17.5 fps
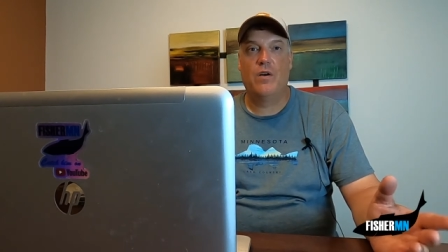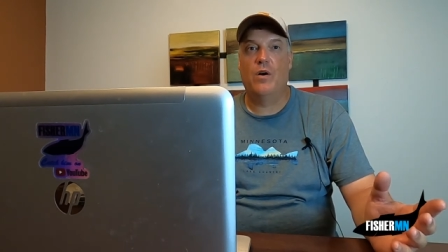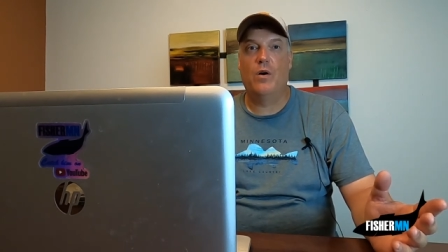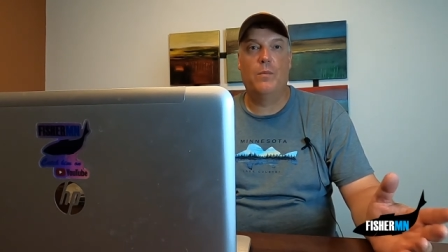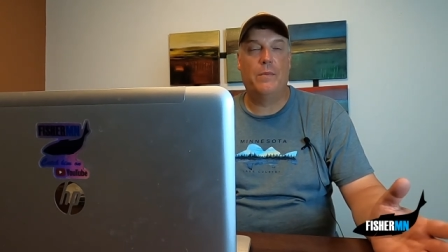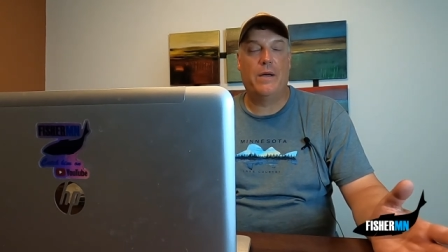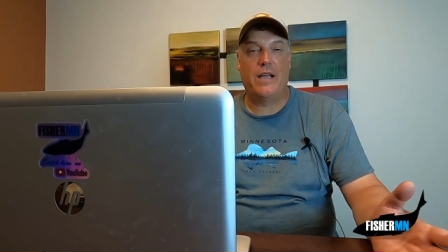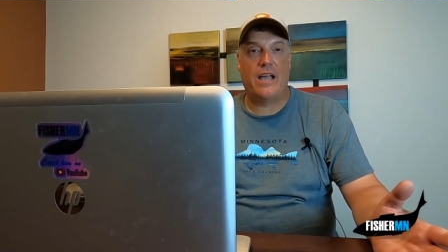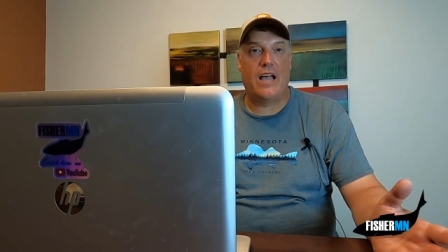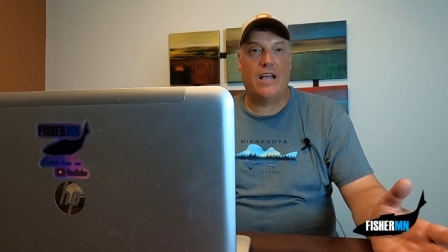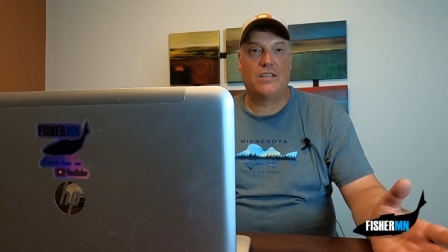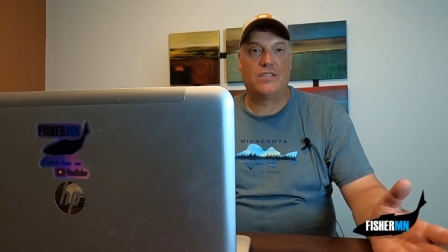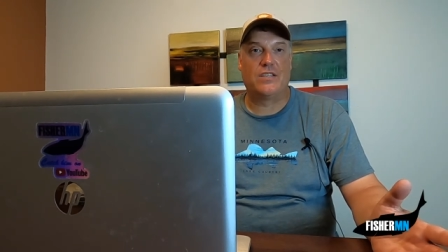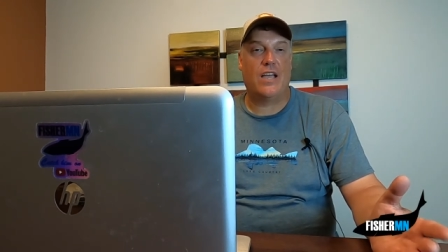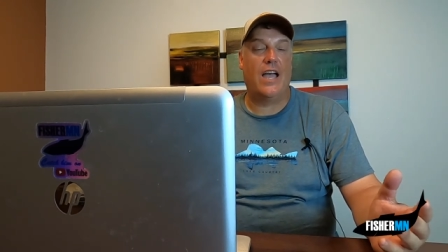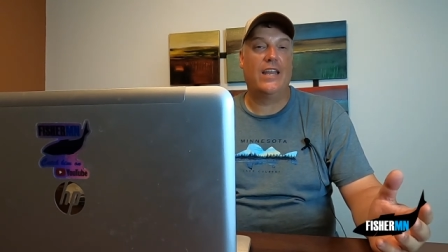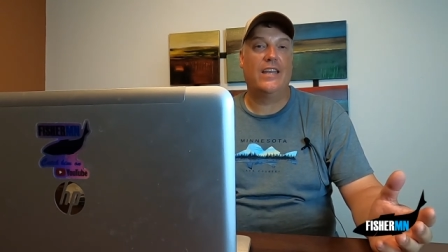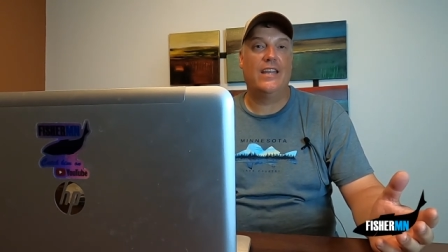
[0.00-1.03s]
oh my gosh,
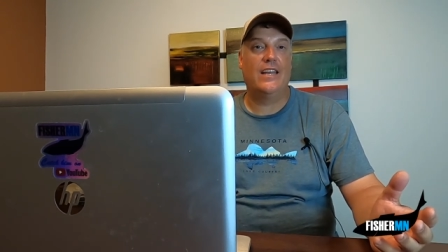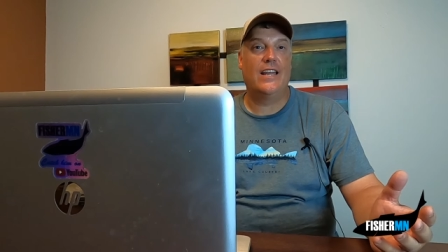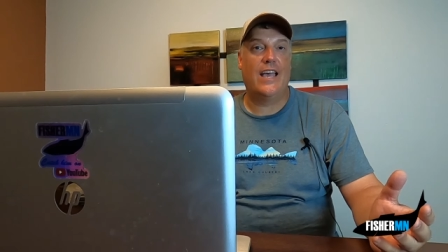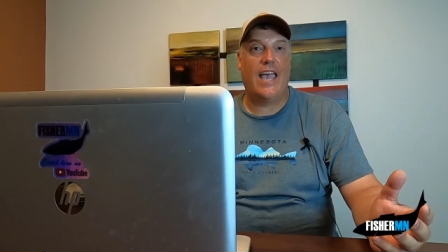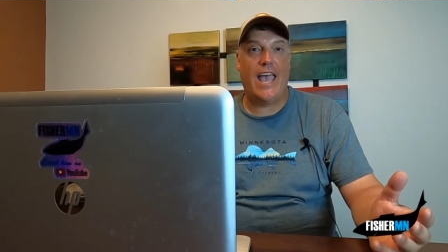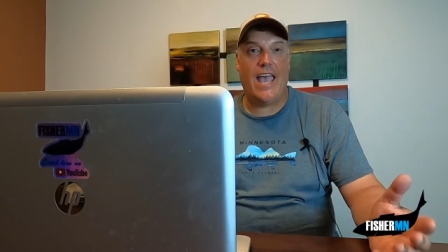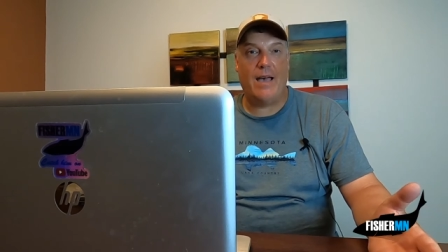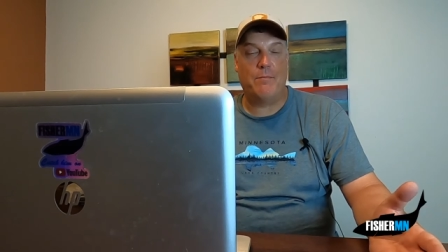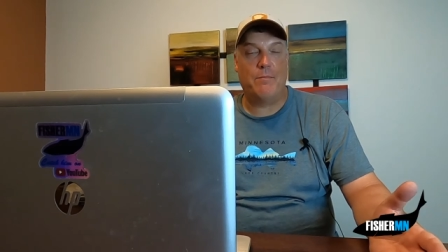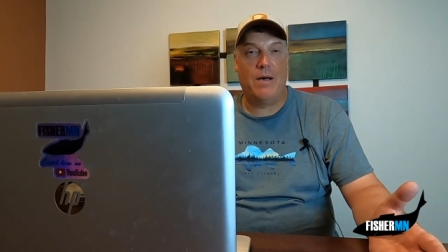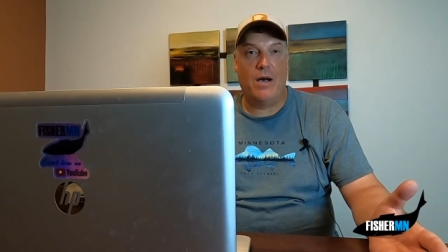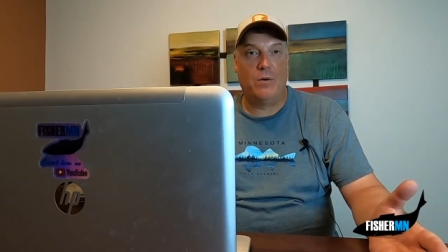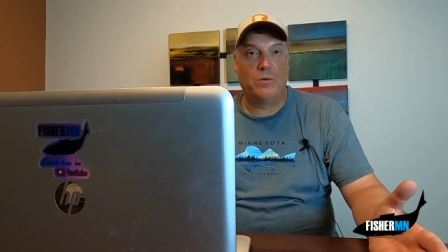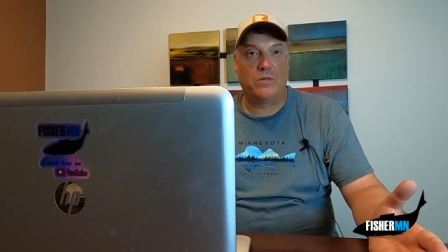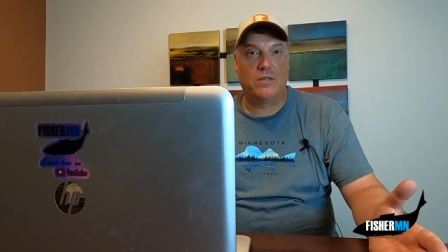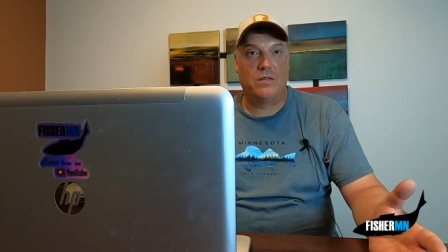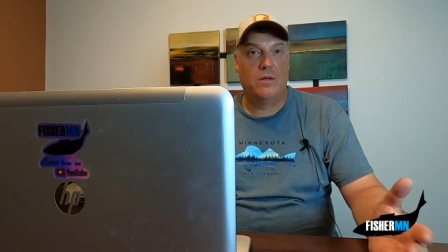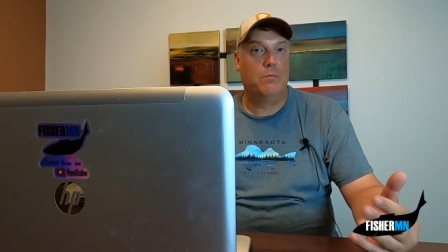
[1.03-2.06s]
I need a hat
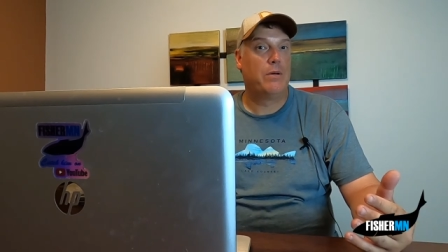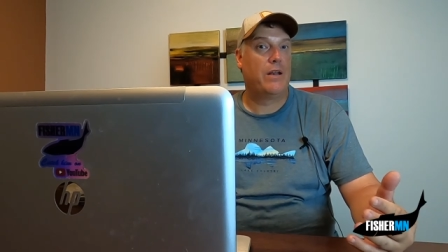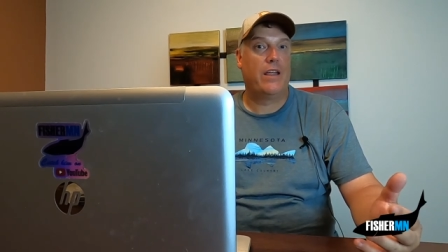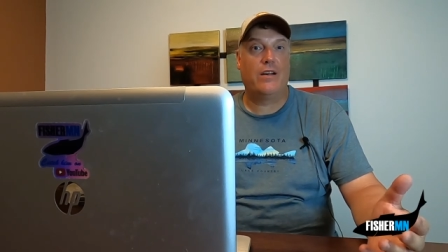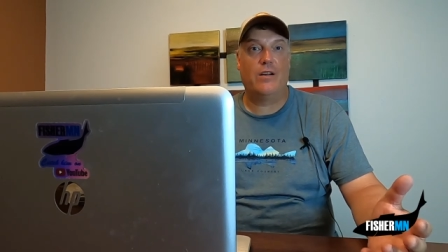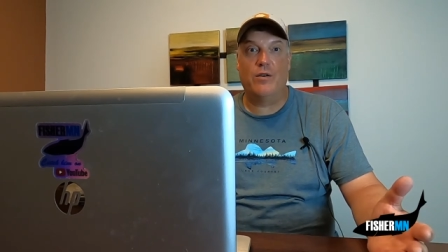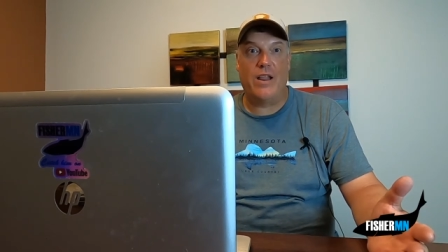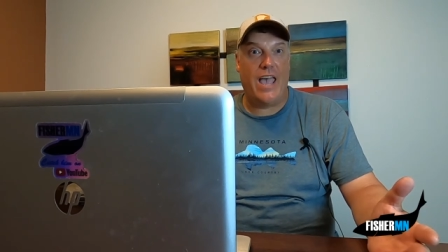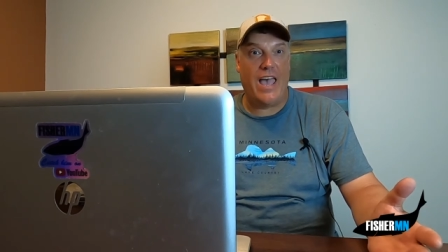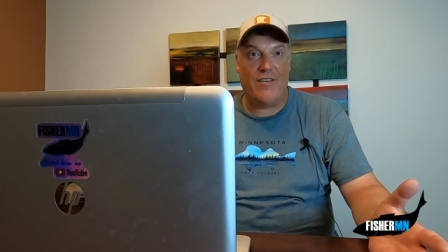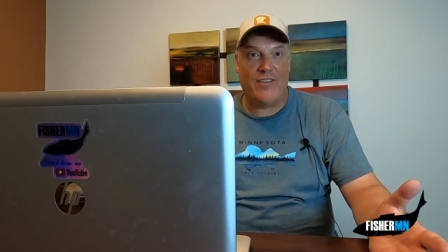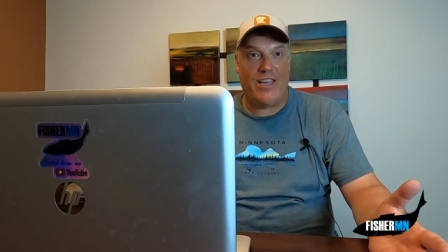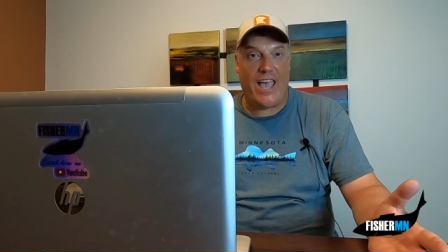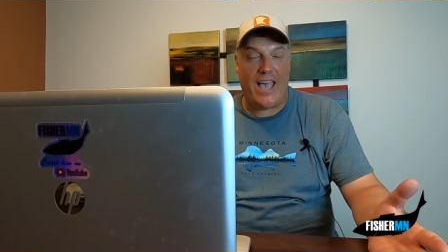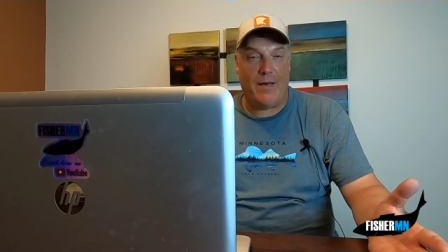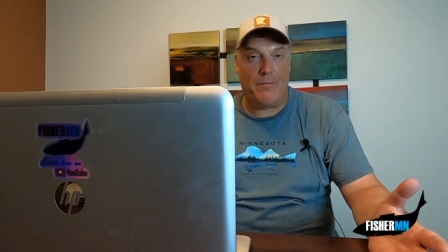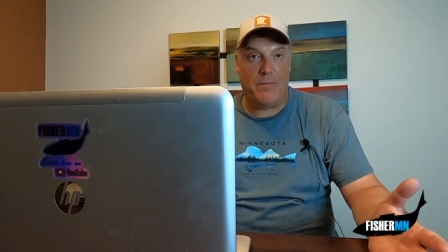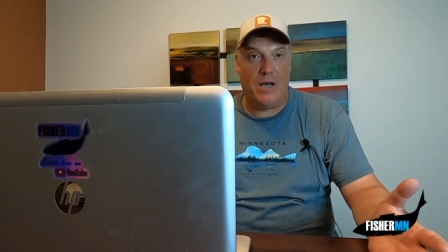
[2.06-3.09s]
mount, but I don't have a
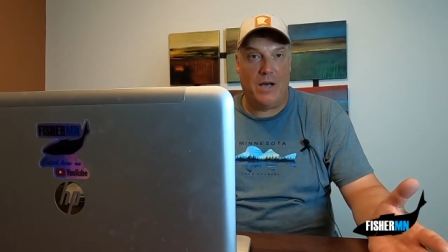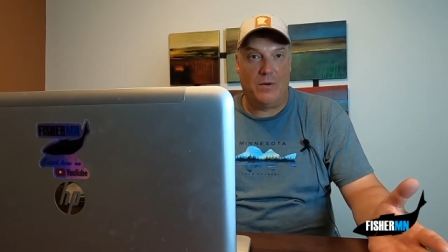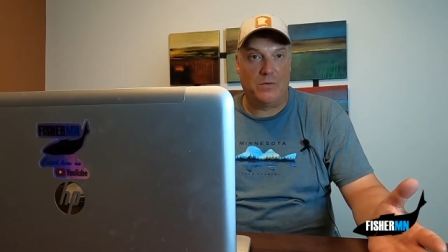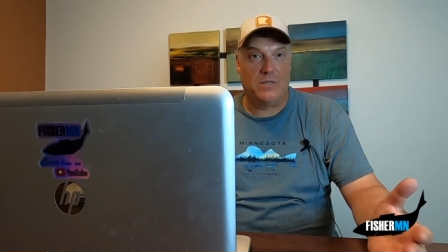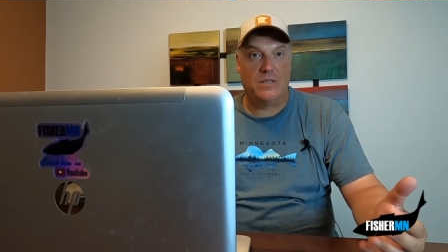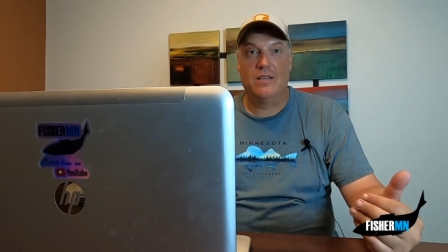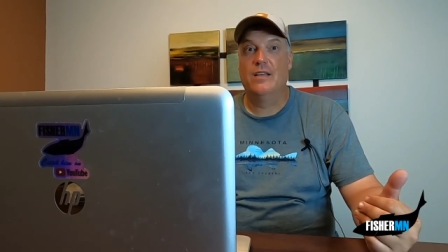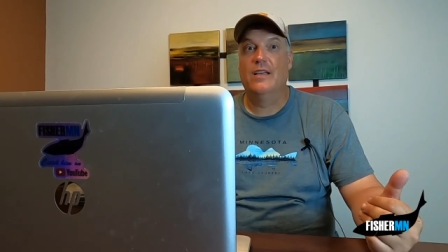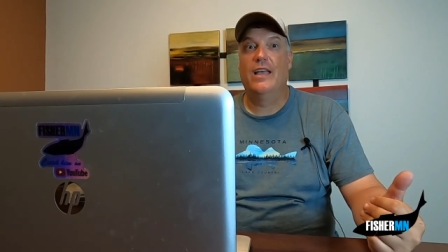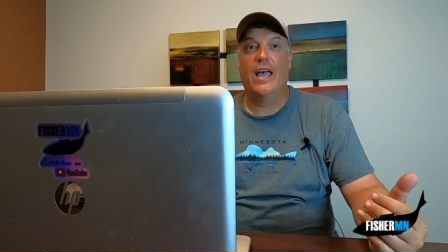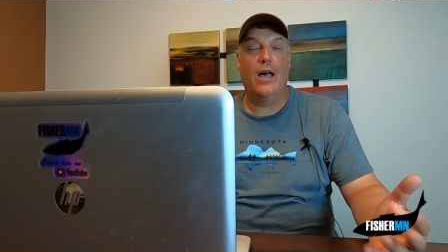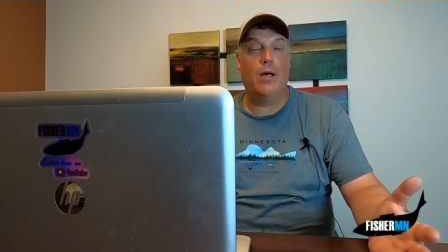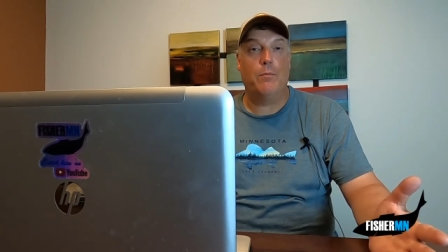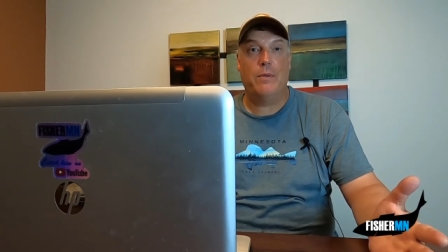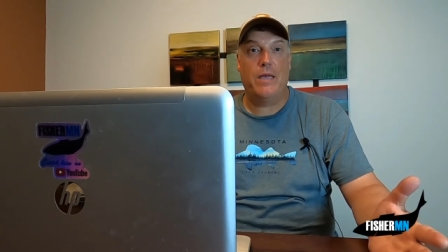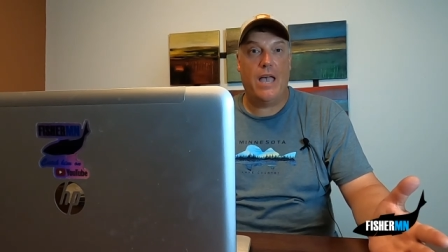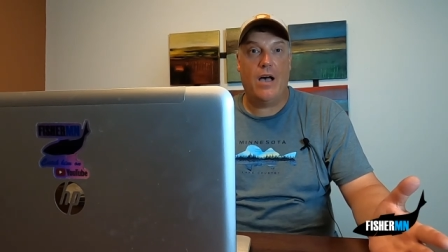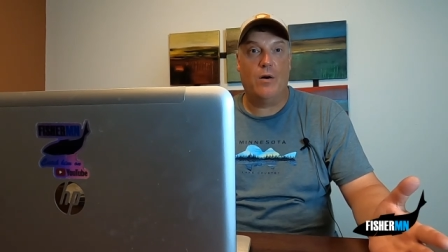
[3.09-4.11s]
hat mount.
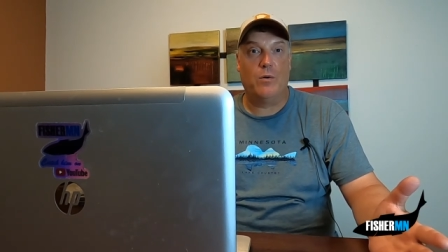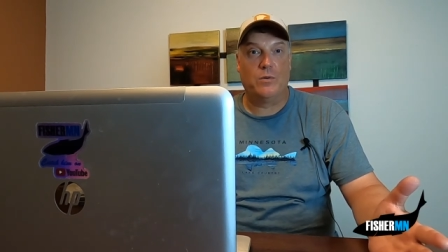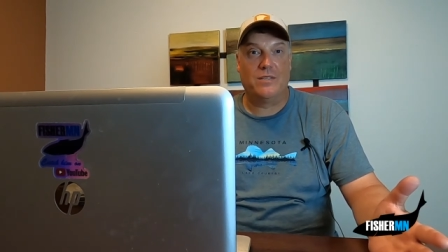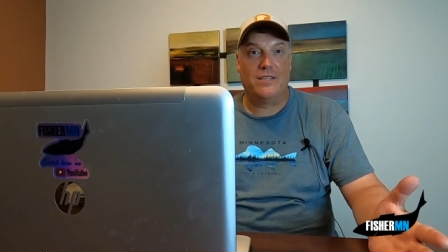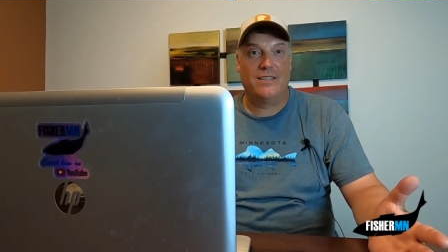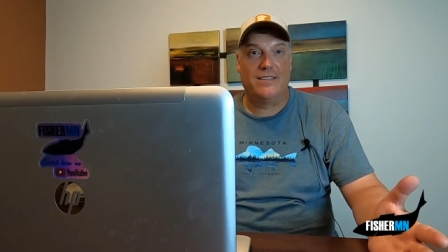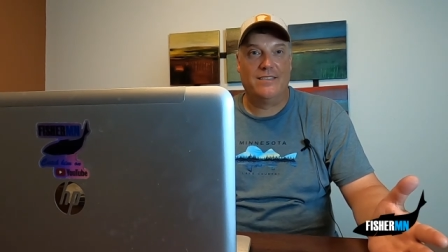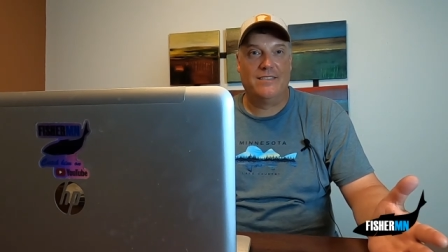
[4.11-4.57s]
Help me out.